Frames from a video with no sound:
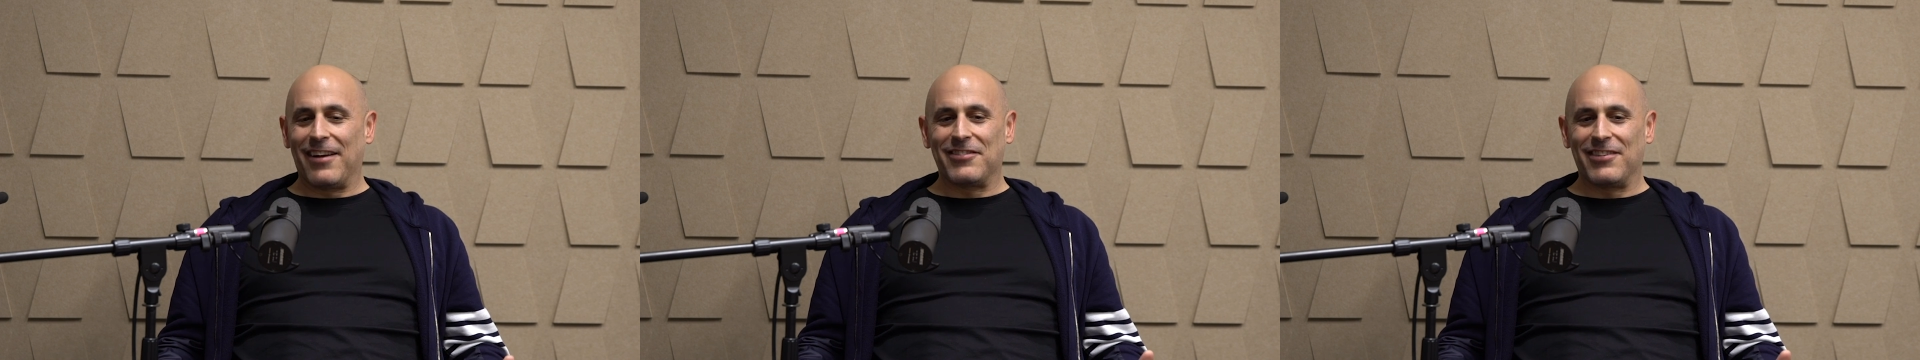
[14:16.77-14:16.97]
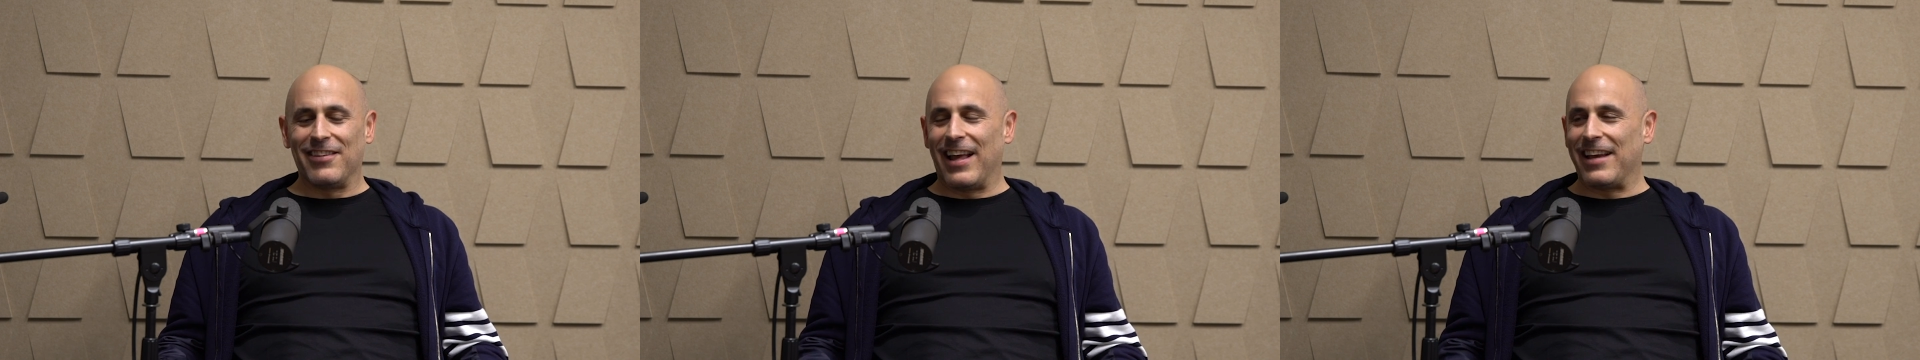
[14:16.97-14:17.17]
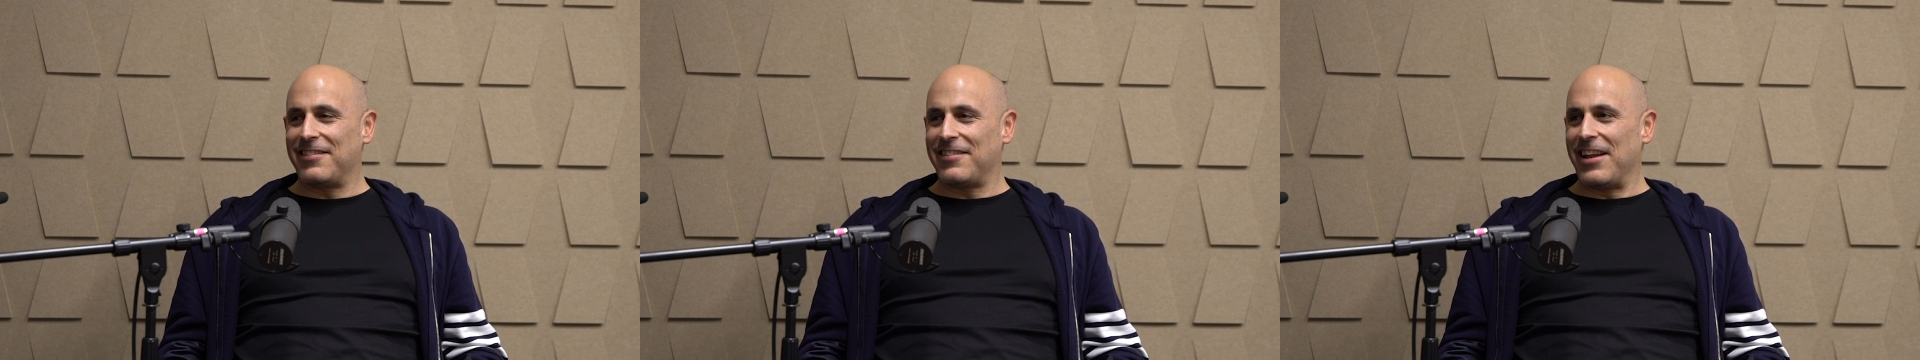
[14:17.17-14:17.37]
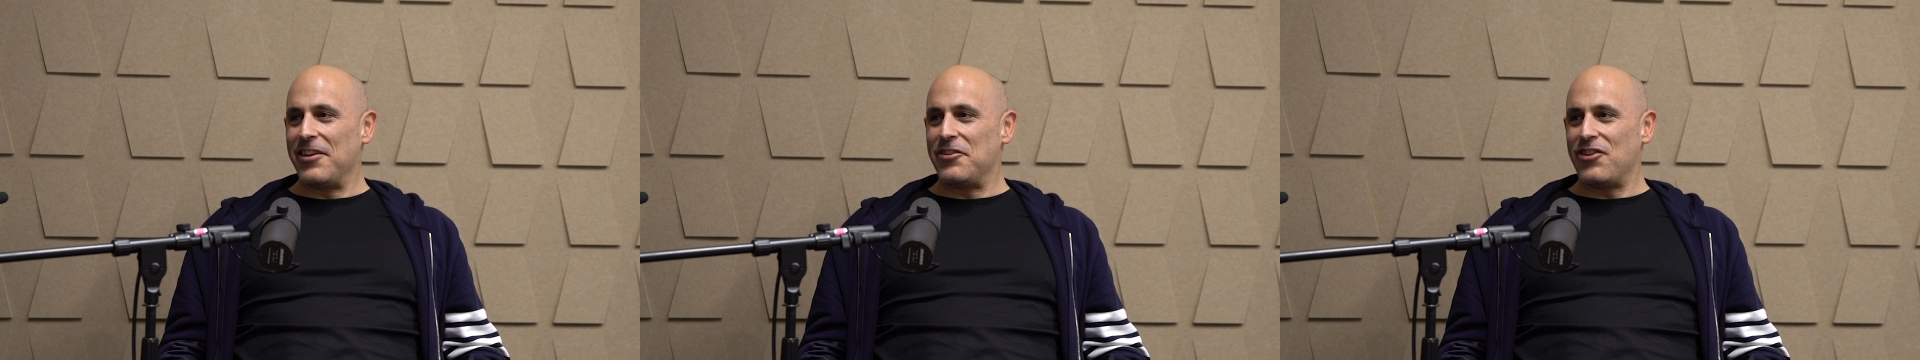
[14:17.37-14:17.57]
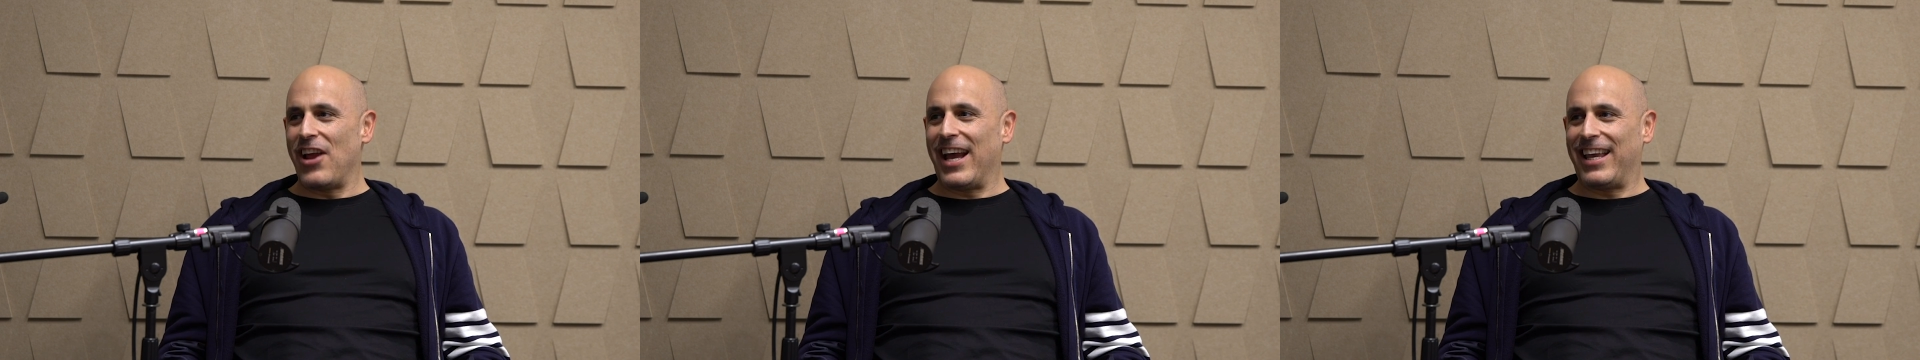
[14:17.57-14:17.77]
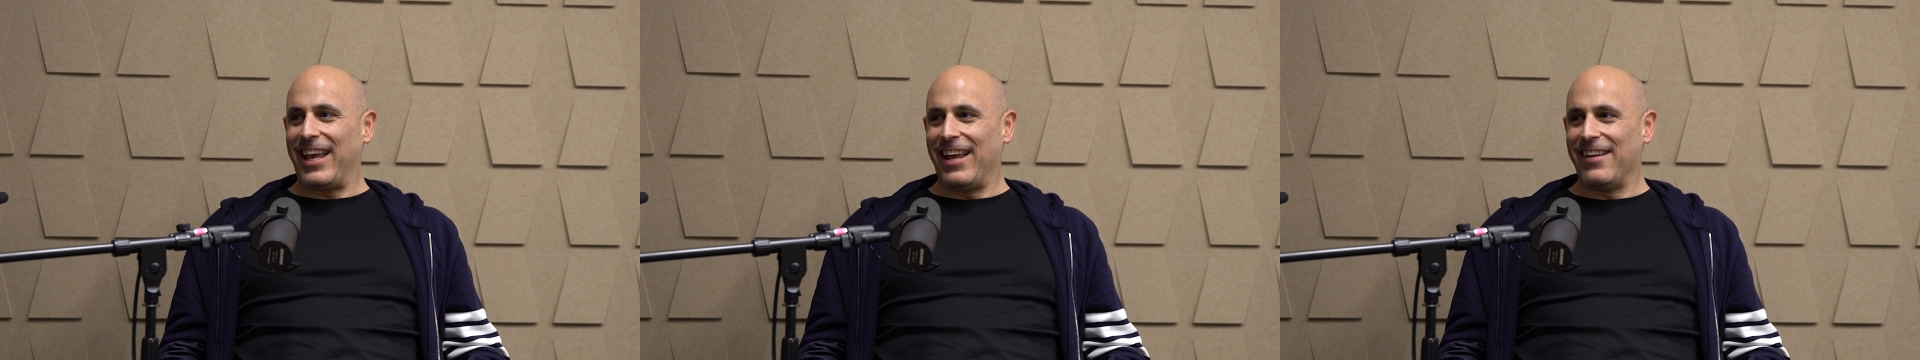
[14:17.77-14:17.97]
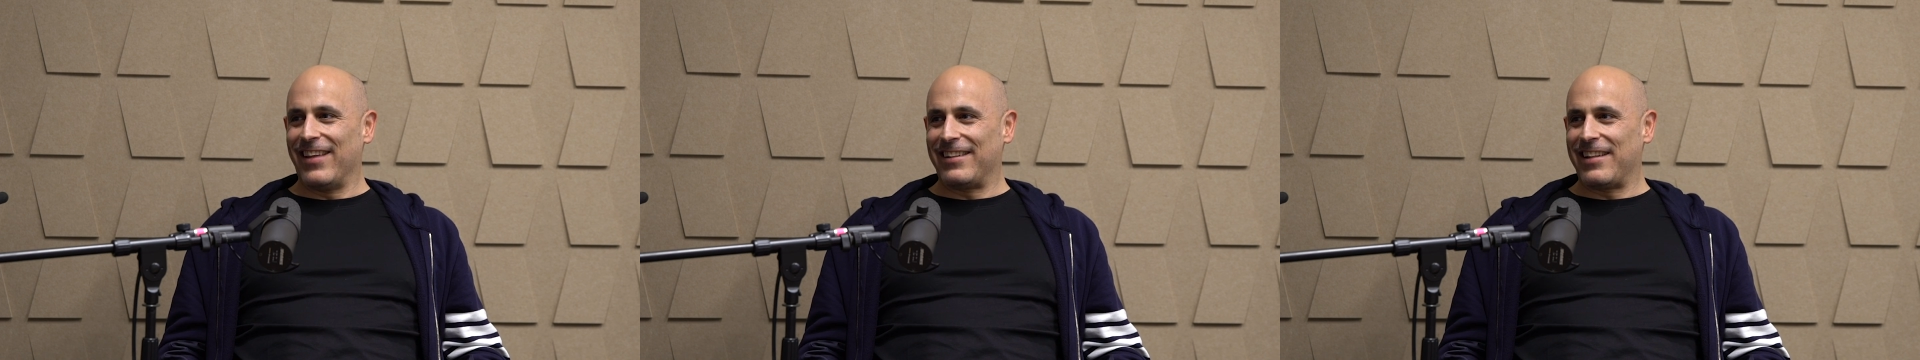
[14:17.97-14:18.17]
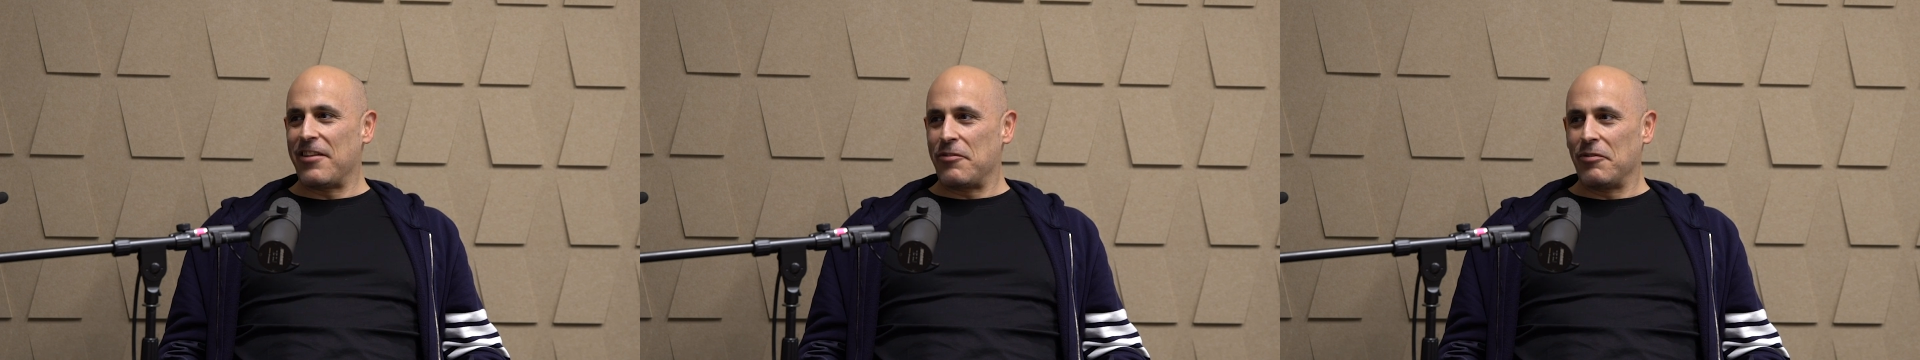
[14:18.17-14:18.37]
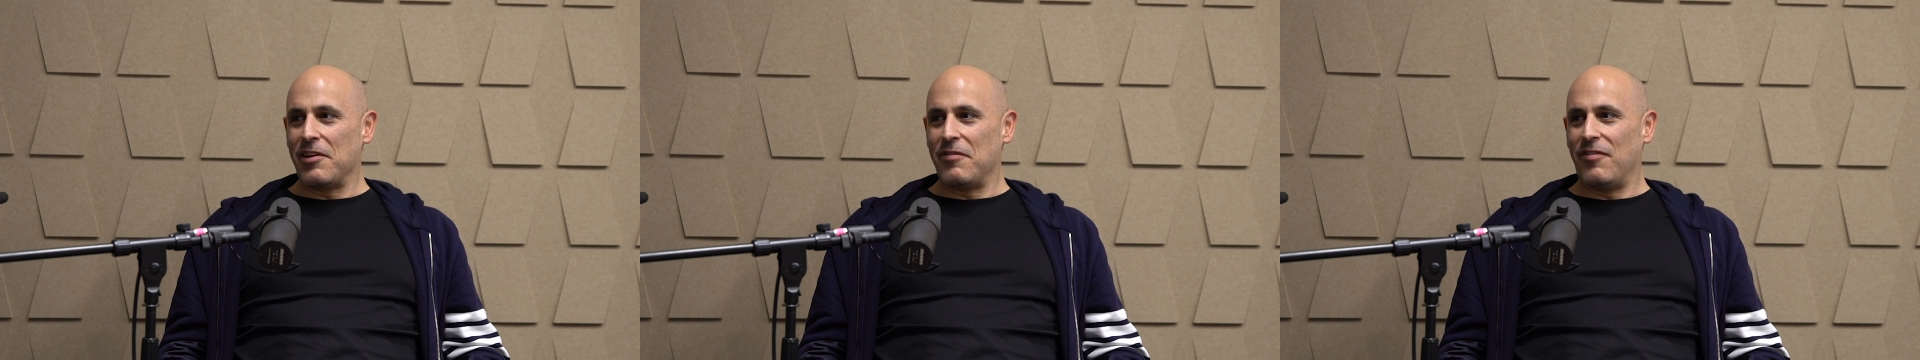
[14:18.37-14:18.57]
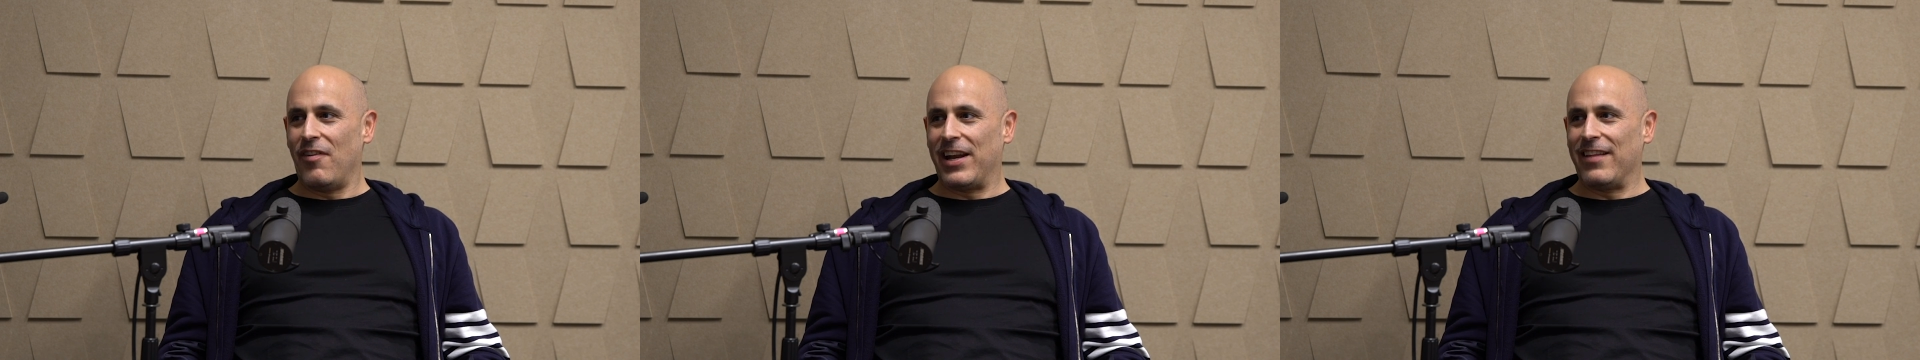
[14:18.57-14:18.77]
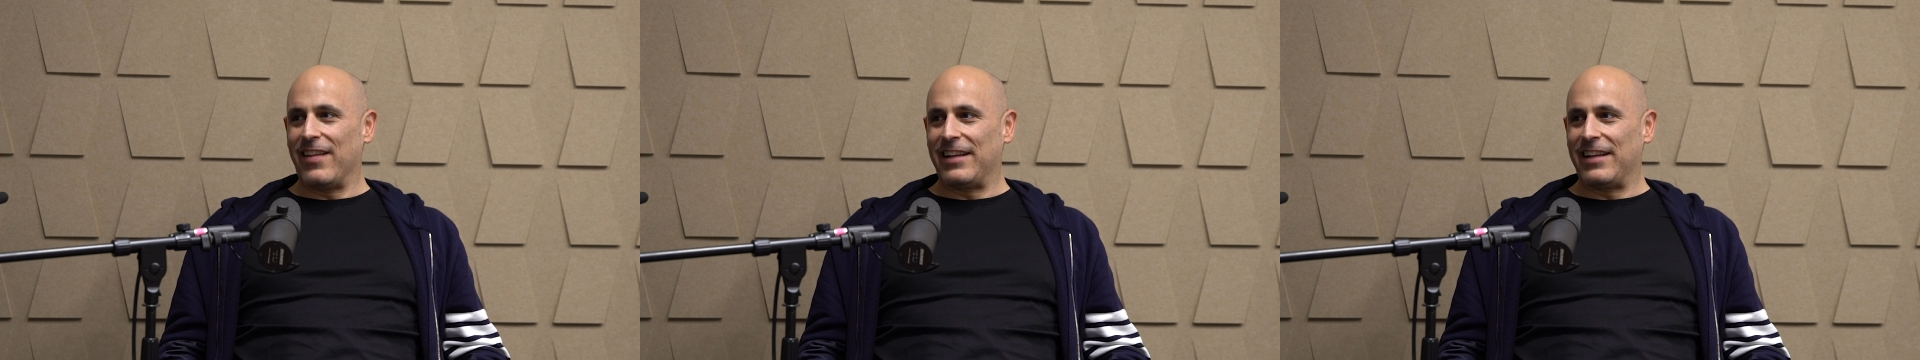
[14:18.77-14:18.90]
actually like sent a check in. Like that's really funny.